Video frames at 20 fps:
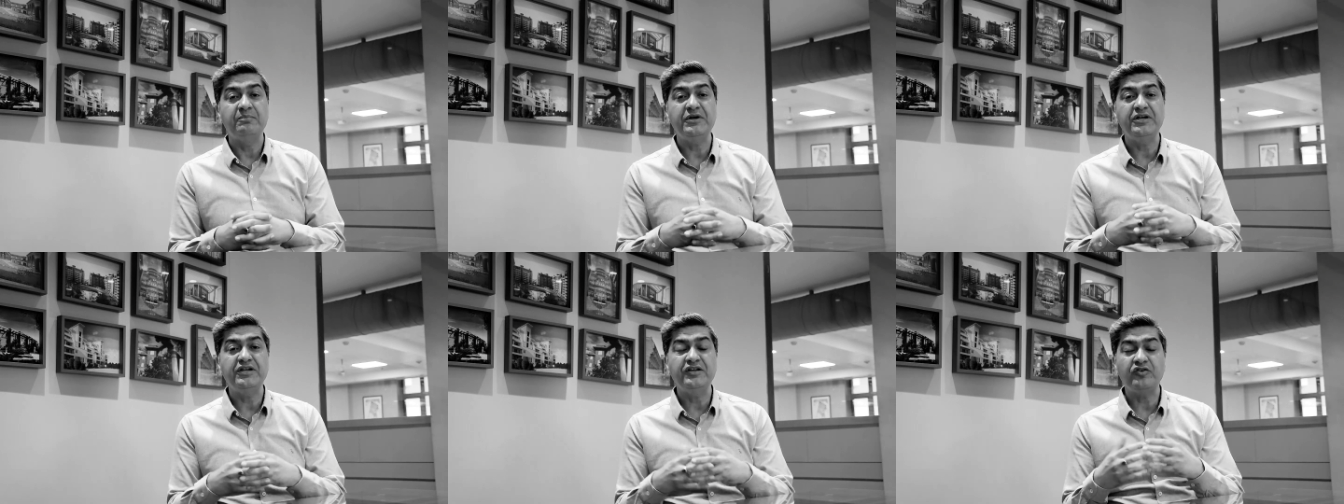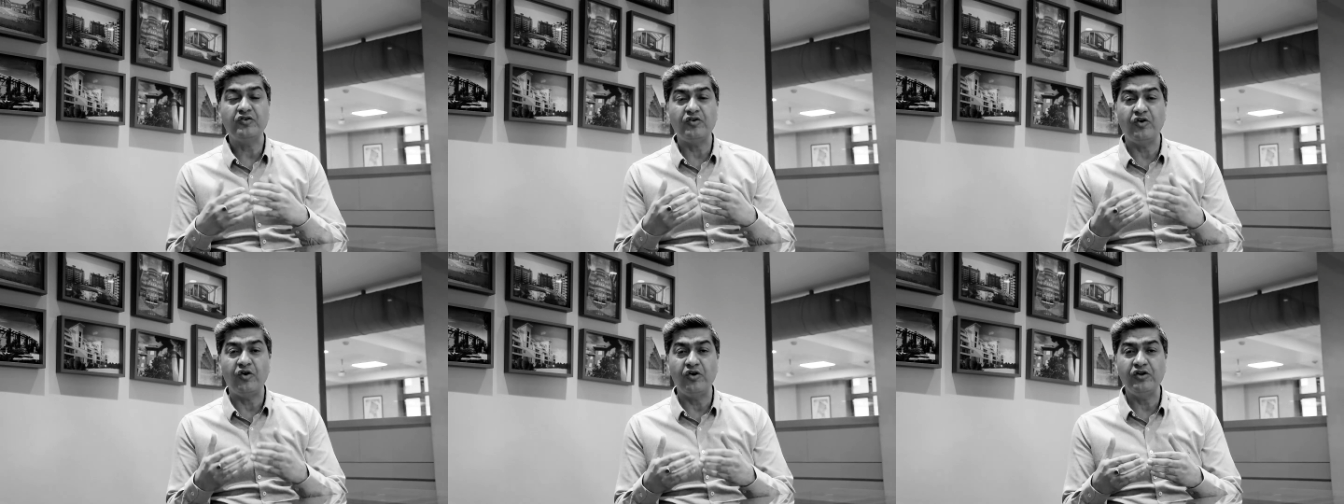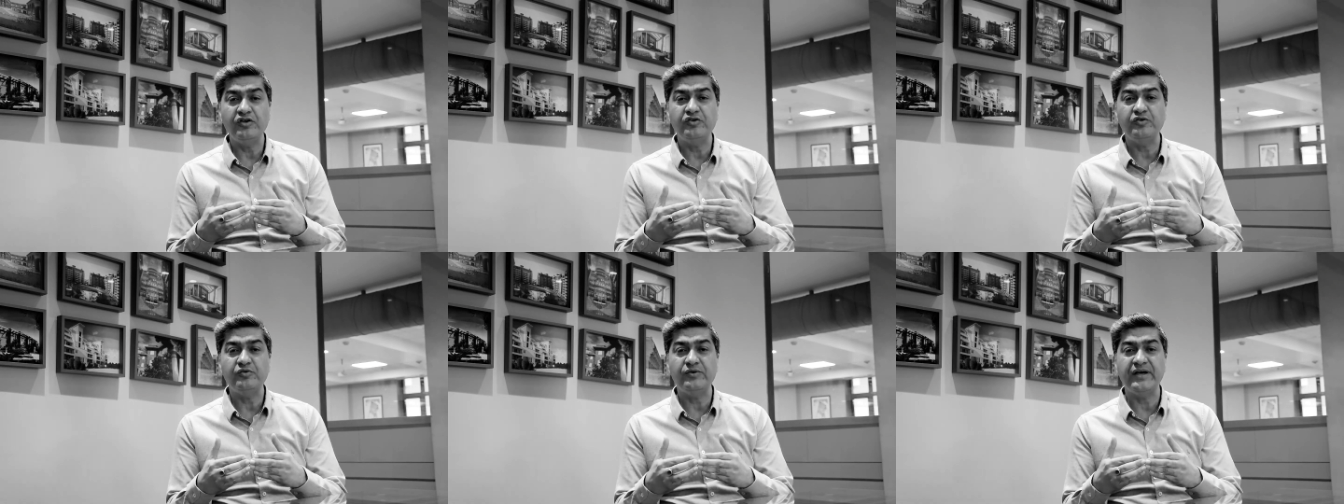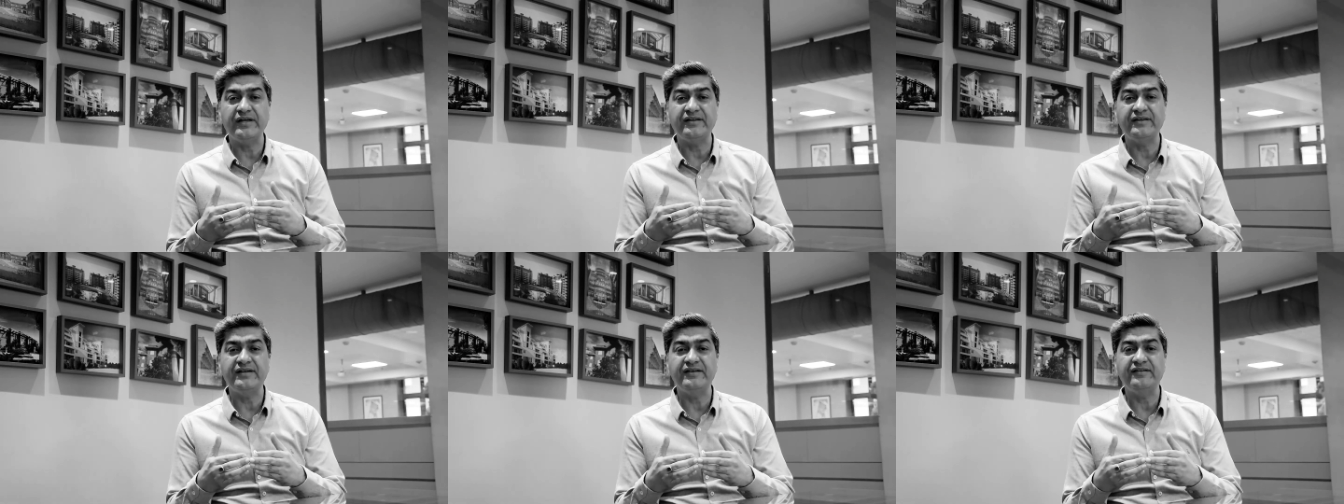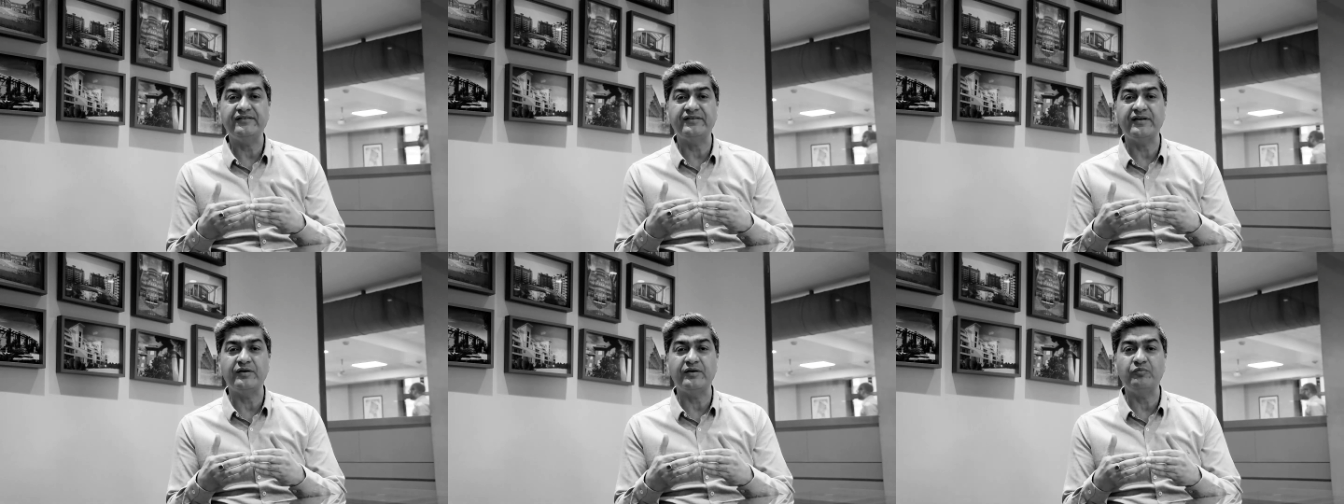but it's also, I
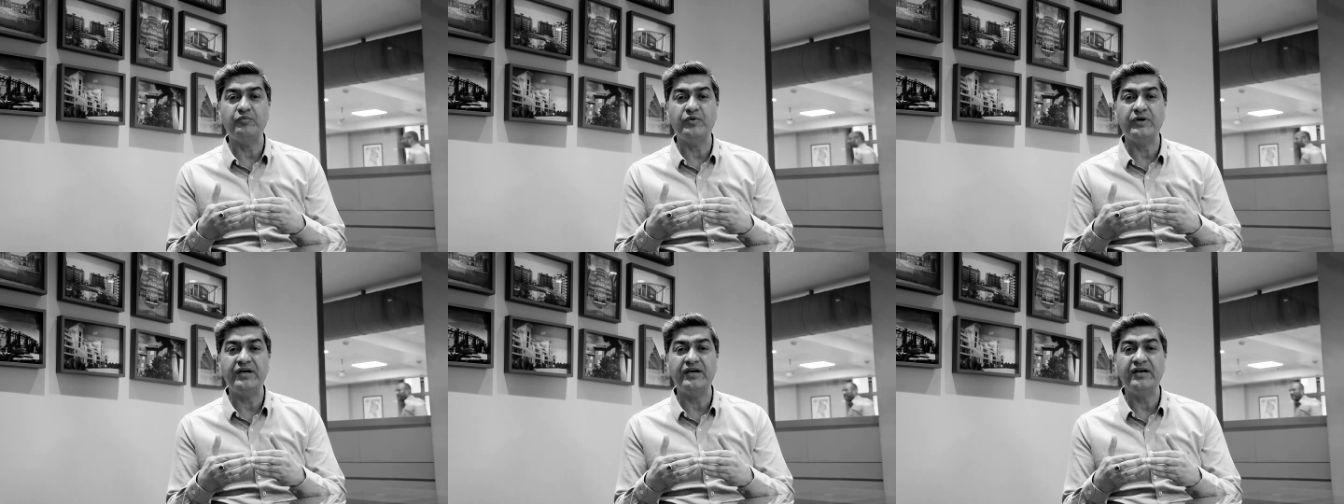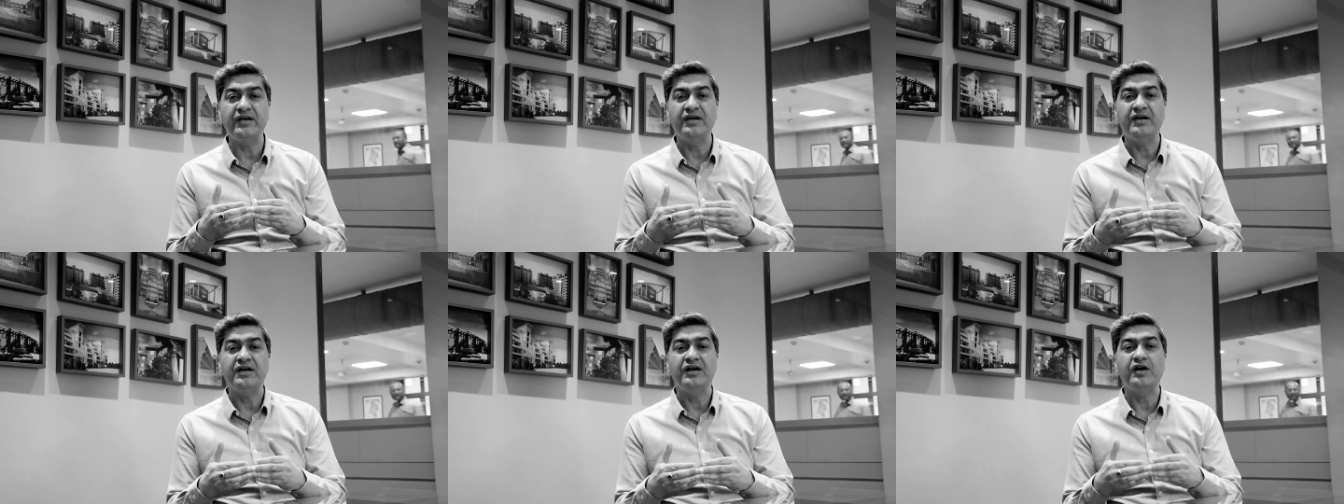think, somewhere